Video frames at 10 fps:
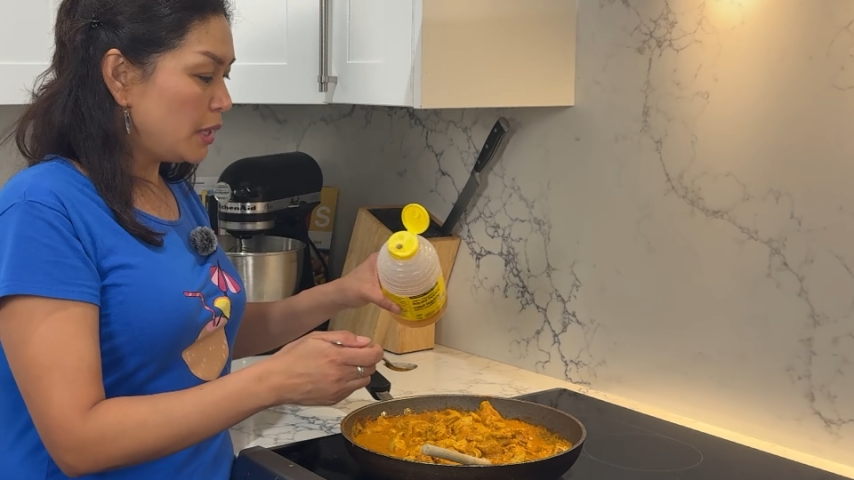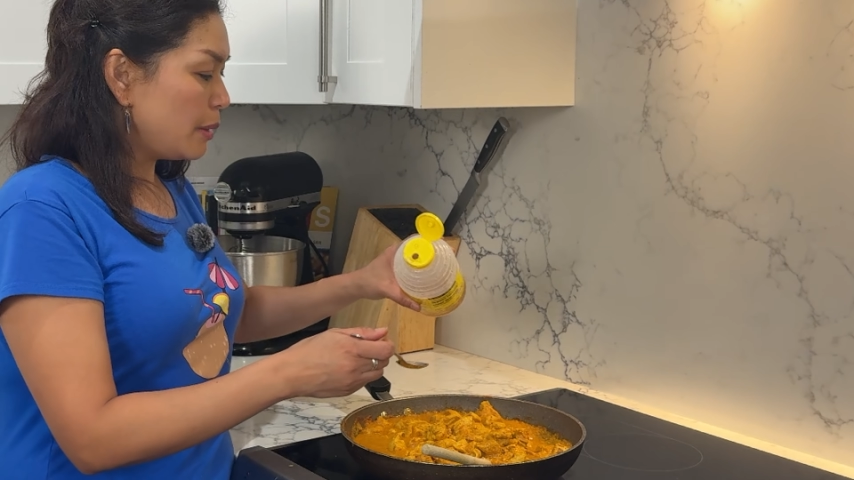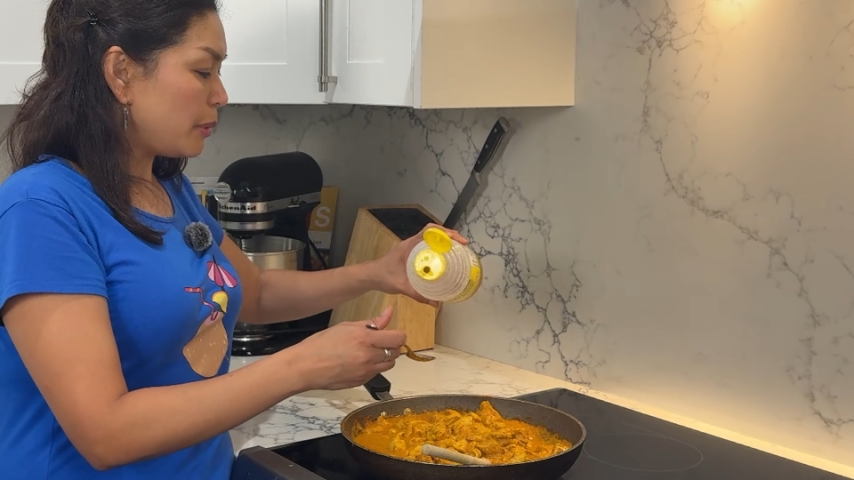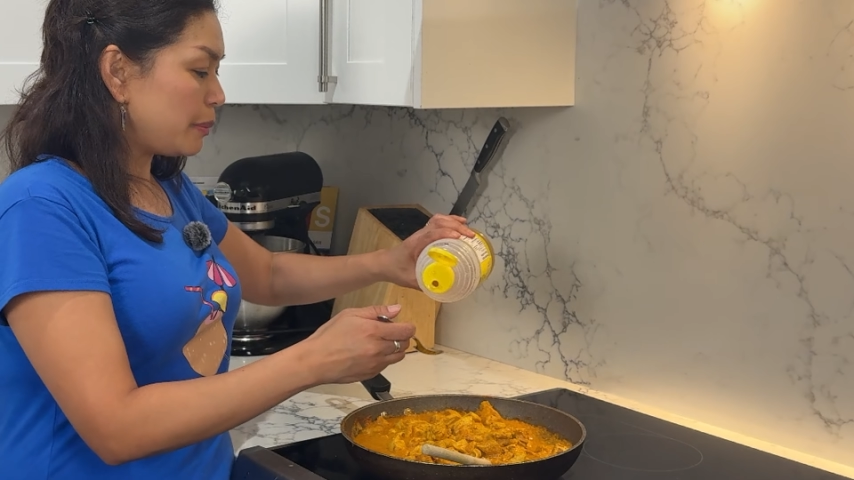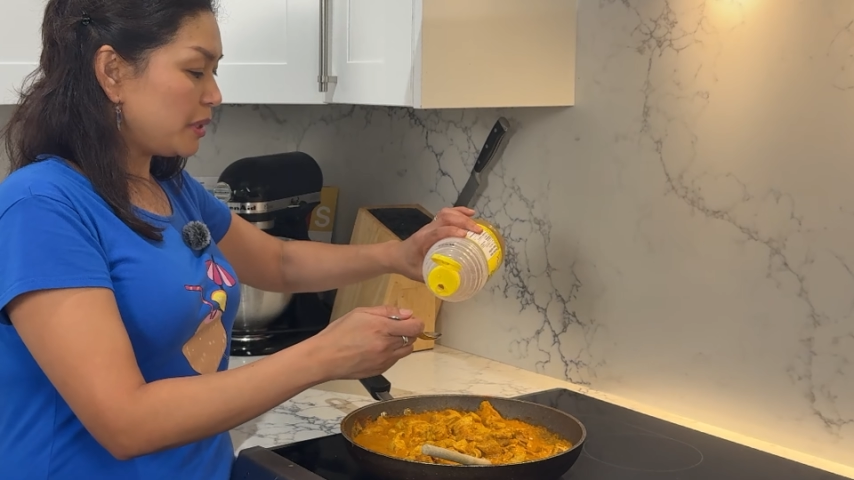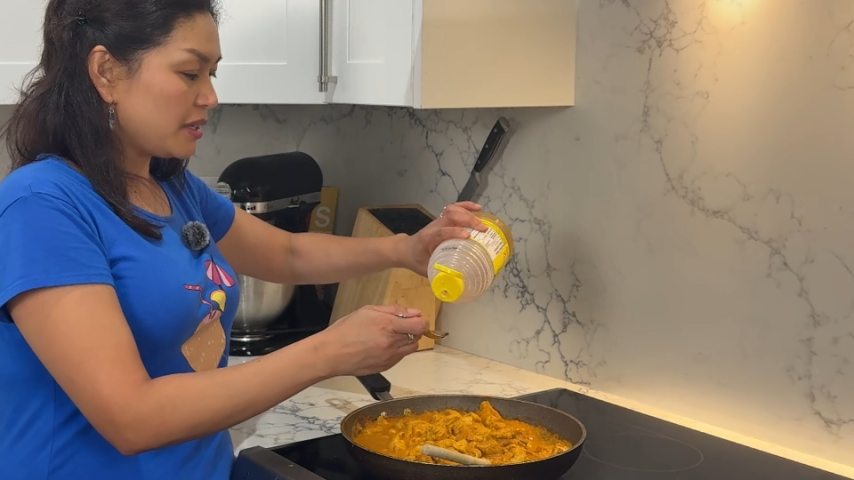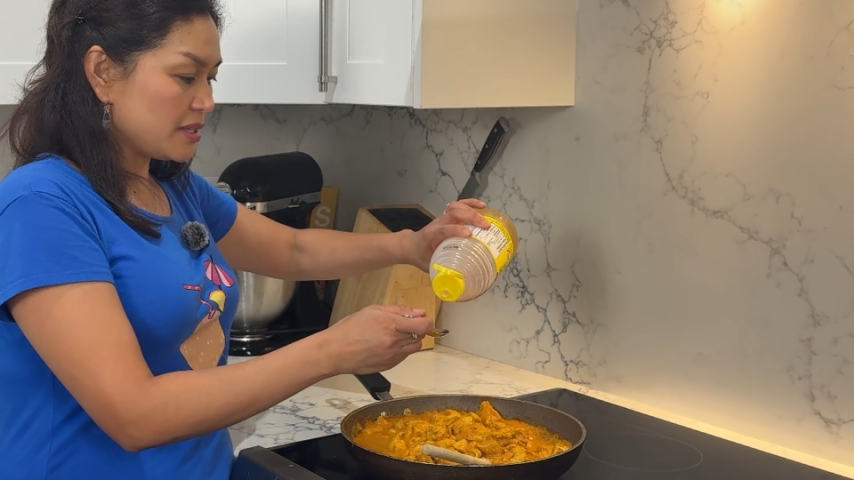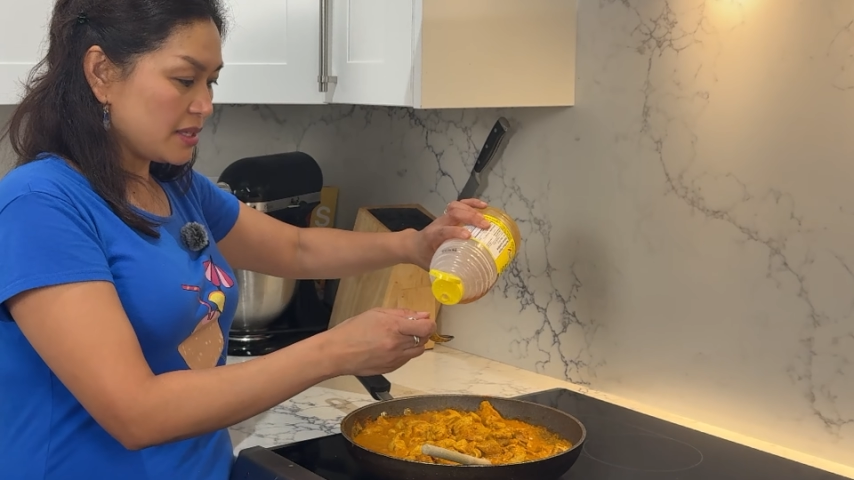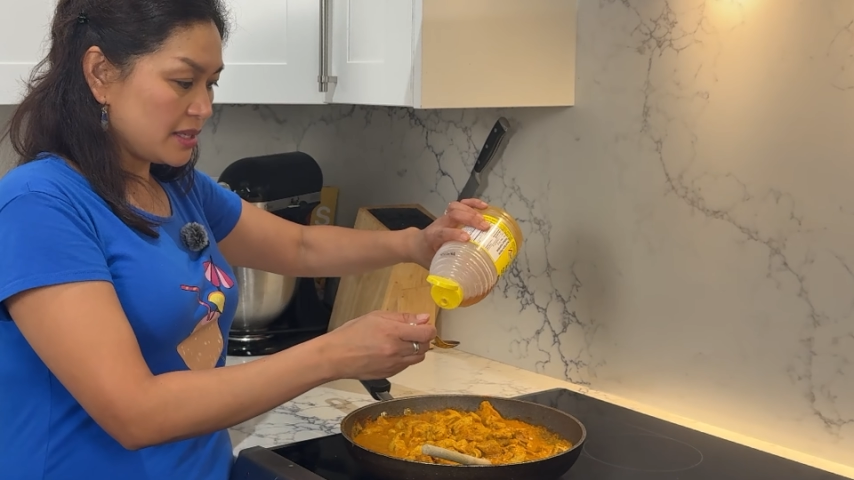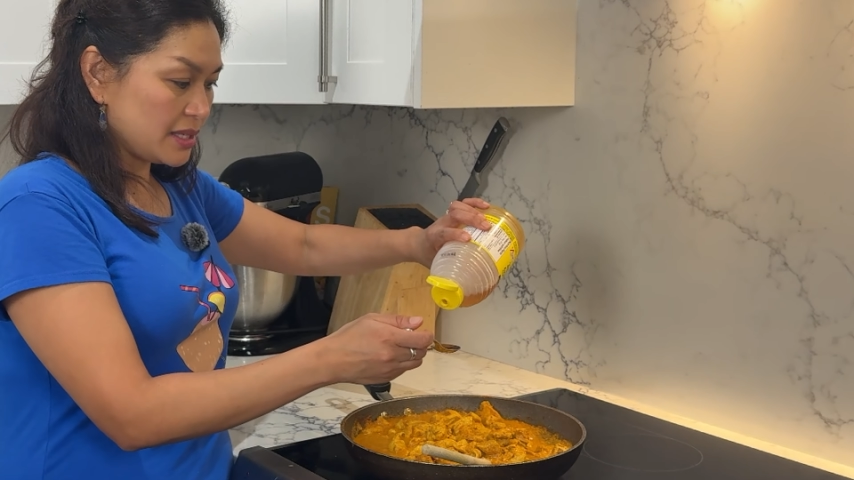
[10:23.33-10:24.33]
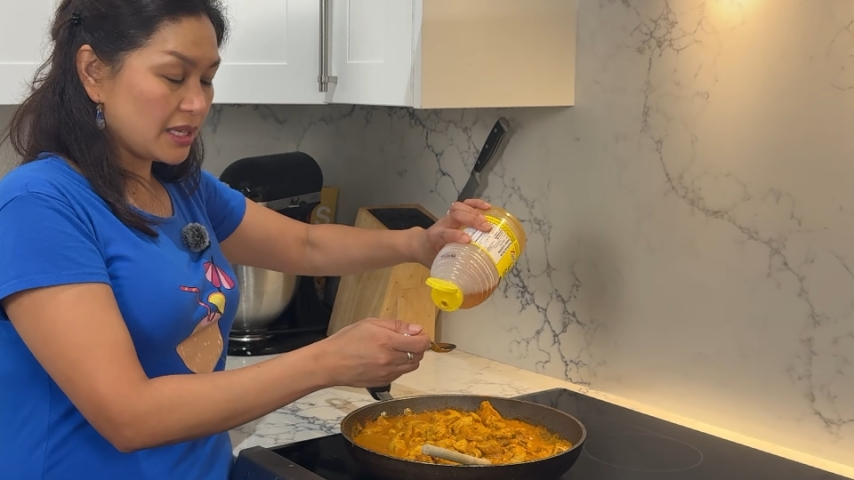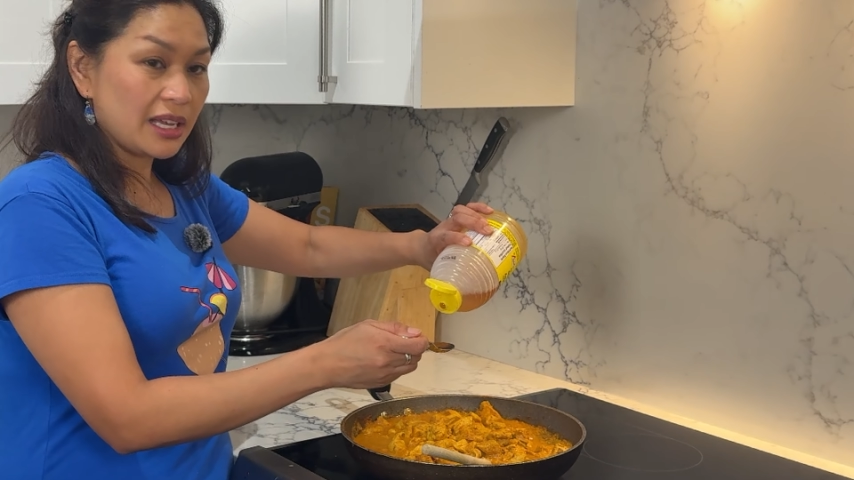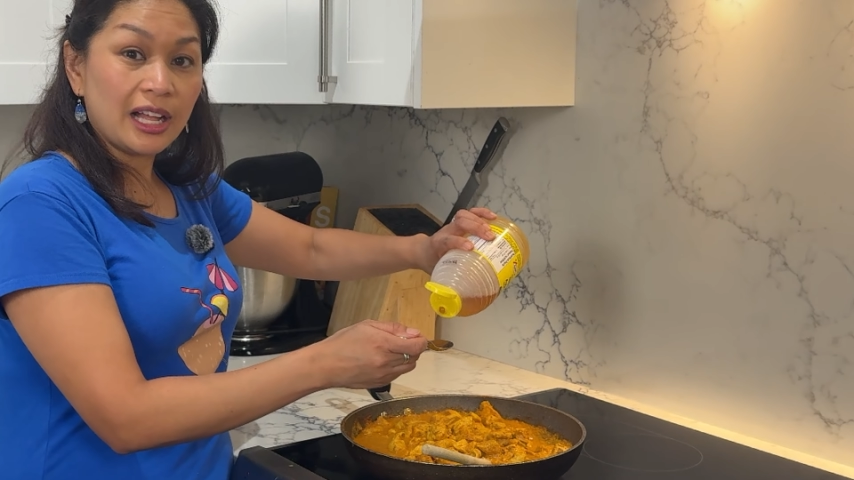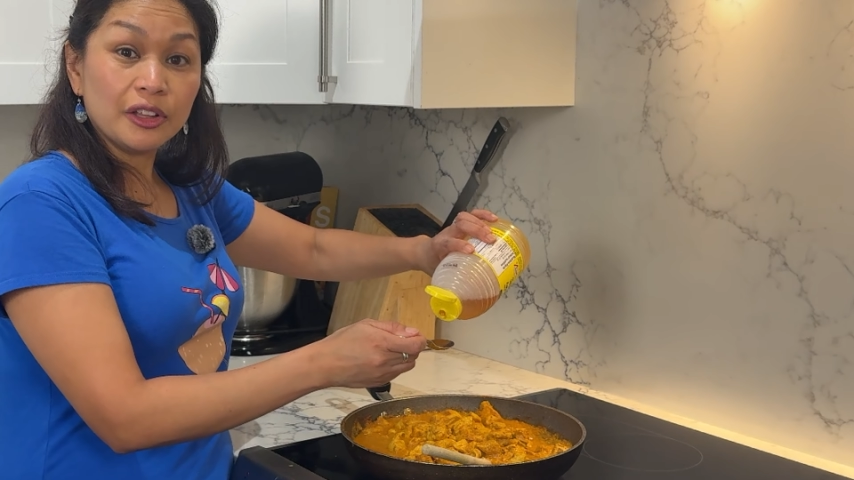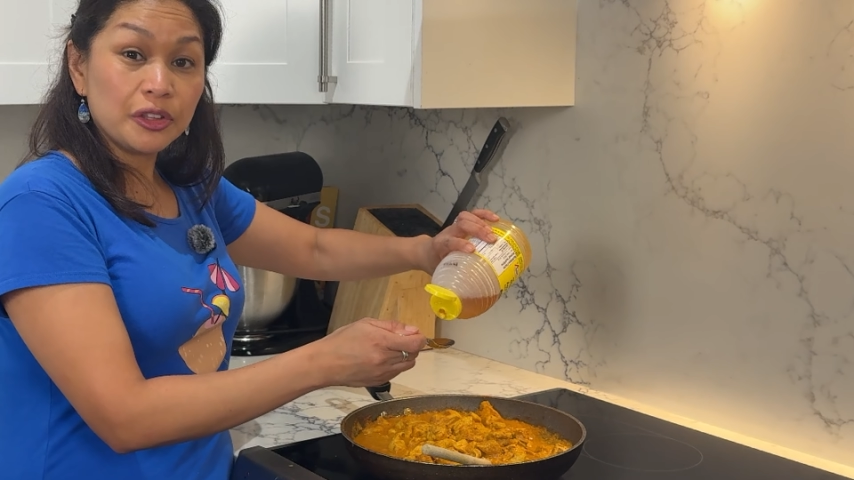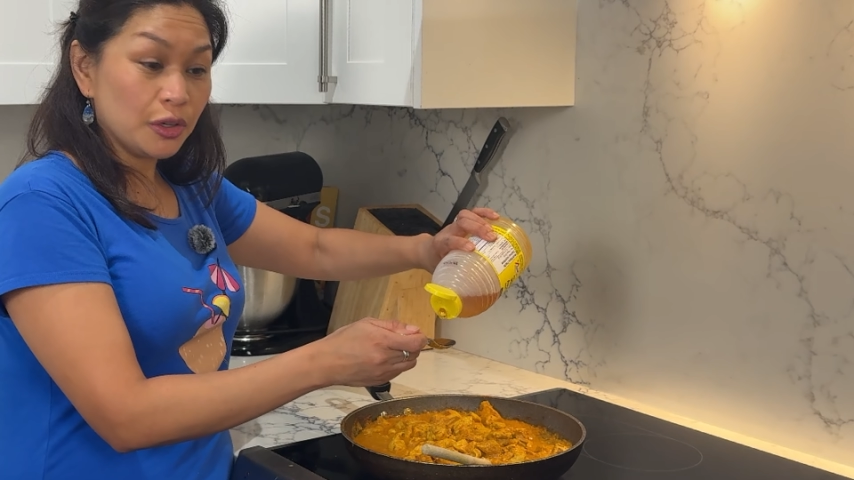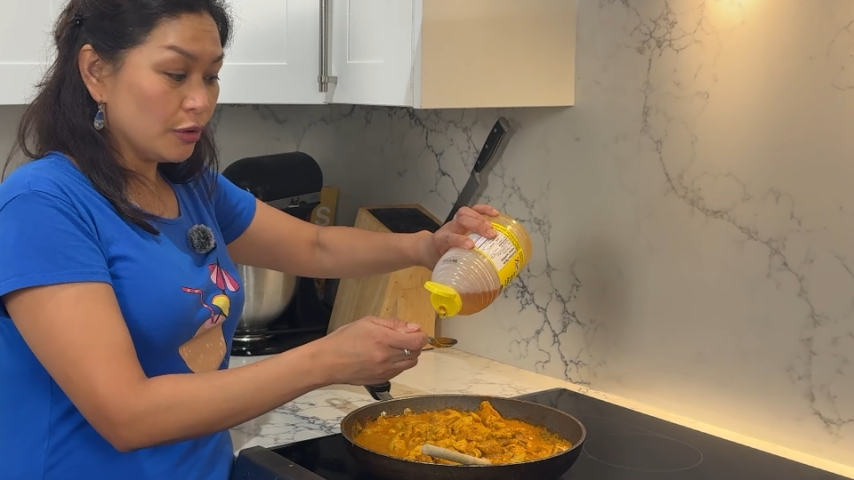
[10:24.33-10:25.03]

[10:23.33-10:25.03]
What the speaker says: but because this is a healthier